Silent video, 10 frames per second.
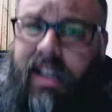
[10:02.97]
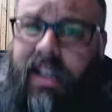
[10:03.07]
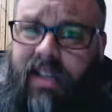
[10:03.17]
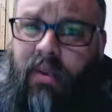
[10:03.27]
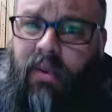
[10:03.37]

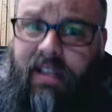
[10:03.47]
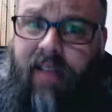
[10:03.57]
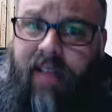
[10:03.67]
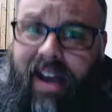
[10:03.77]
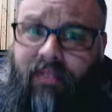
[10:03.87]
really
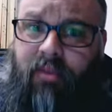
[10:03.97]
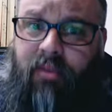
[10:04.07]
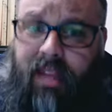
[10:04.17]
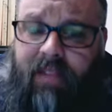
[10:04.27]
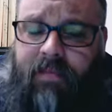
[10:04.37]
bad for
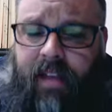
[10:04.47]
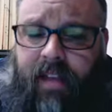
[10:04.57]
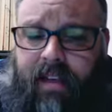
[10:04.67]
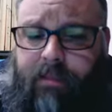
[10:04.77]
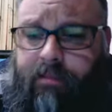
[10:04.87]
me.
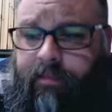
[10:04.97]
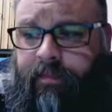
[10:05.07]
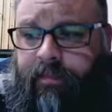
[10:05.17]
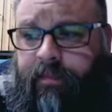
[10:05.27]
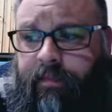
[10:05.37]

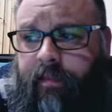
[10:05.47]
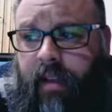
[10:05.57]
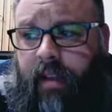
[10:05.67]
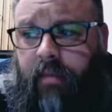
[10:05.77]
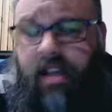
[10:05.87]

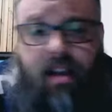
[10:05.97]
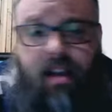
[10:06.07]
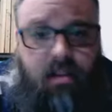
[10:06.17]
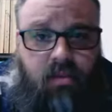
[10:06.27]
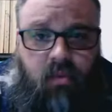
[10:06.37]
My
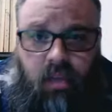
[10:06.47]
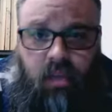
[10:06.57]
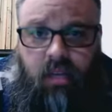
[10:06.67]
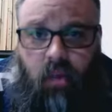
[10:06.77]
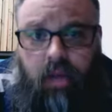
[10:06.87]
doctor's really
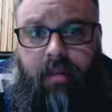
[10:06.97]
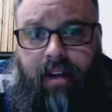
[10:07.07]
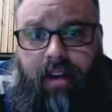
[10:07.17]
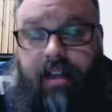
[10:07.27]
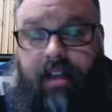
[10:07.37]
worried
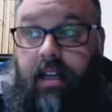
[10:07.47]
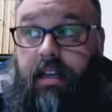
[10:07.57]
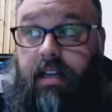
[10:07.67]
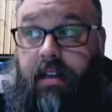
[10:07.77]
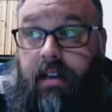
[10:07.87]
about it.
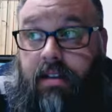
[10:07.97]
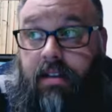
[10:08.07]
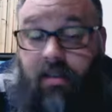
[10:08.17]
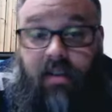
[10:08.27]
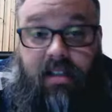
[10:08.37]

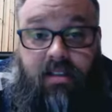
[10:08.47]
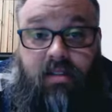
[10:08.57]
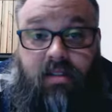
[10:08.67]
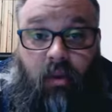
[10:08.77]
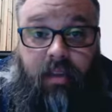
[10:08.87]
So he just
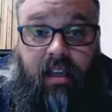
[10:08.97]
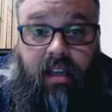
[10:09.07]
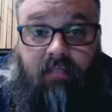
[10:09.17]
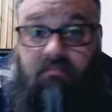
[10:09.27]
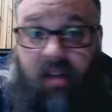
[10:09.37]
told me
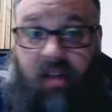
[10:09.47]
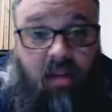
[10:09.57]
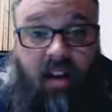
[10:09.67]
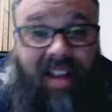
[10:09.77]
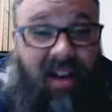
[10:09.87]
I'm not
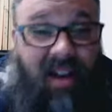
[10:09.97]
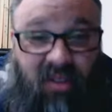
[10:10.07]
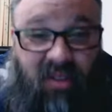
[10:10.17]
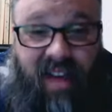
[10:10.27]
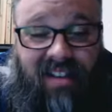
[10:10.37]
allowed to go
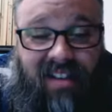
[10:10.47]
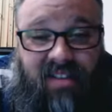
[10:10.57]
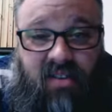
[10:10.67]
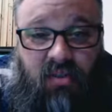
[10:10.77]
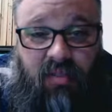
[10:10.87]
back to the
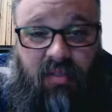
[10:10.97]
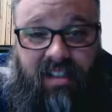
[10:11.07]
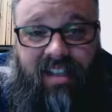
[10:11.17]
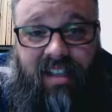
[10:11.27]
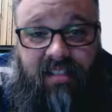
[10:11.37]
school
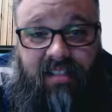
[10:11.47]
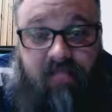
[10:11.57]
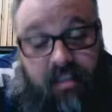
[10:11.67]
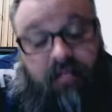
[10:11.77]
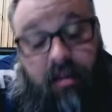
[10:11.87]
building, and he
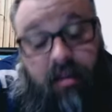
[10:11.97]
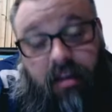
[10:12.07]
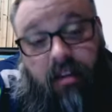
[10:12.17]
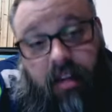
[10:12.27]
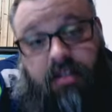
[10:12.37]
stuck me in my
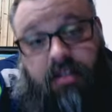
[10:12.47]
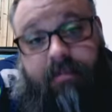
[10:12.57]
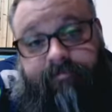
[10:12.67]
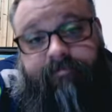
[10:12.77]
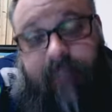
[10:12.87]
garage
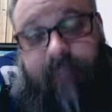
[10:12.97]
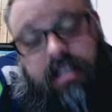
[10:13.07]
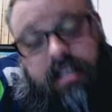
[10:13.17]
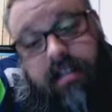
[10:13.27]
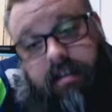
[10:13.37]
because
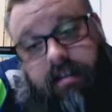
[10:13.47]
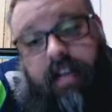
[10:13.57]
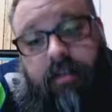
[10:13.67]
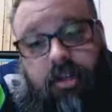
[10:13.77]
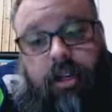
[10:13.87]
he's kind of a
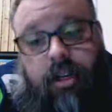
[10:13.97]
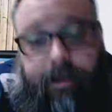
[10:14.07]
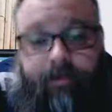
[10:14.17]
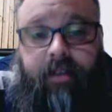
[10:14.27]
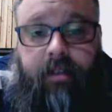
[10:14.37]
jerk,
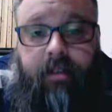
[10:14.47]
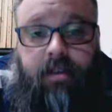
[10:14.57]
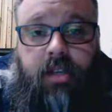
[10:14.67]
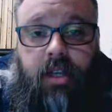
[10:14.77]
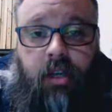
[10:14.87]
even though he's a
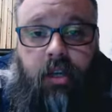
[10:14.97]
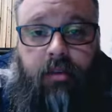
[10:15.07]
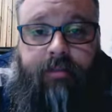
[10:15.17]
good human.